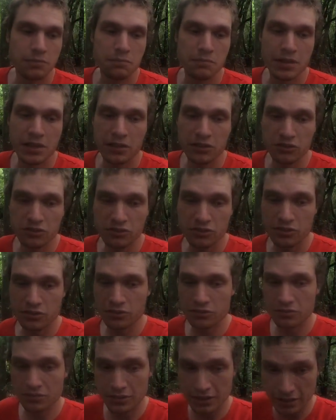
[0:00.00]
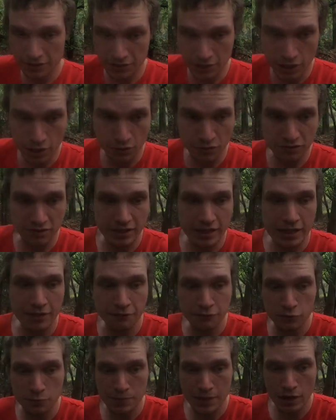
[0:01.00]
managed to get the goals to
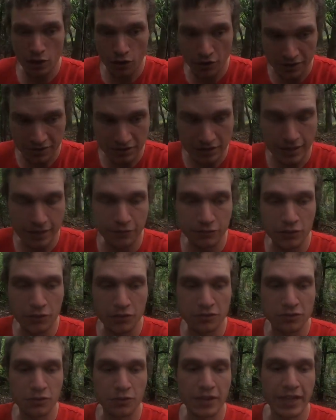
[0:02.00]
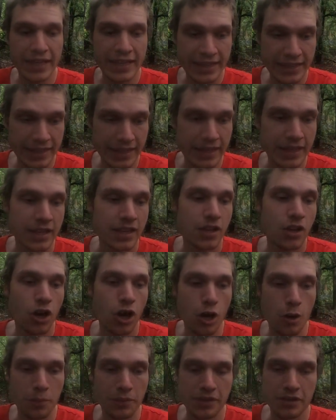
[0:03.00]
come from behind after Solanke
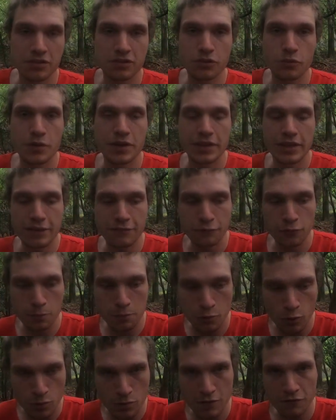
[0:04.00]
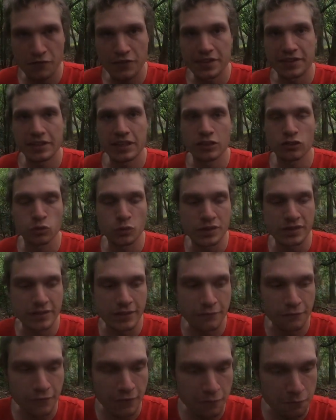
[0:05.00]
opened the scoring there for Bournemouth in the
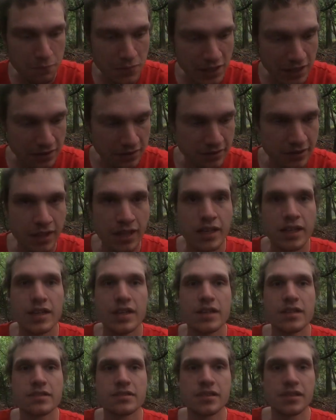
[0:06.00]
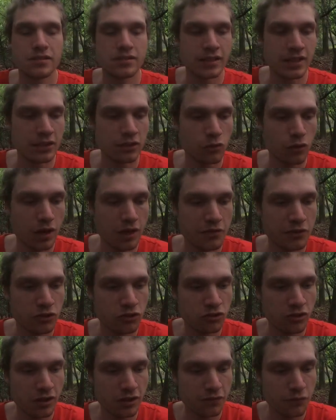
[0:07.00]
25th minute.
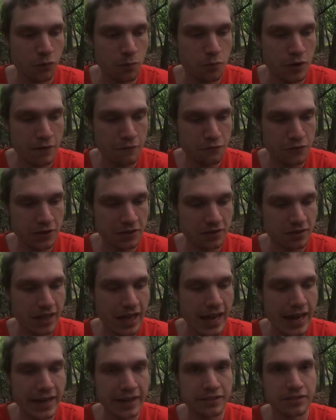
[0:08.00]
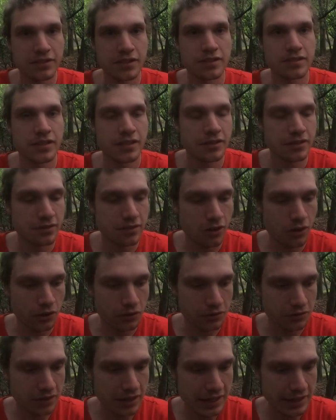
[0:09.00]
16-11 shots for Brentford, 8-6
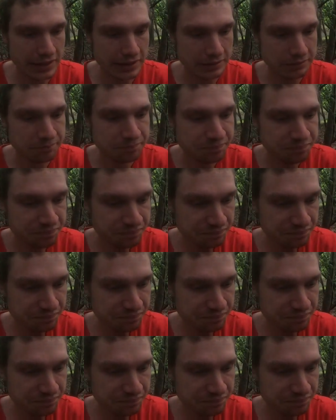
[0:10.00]
on target.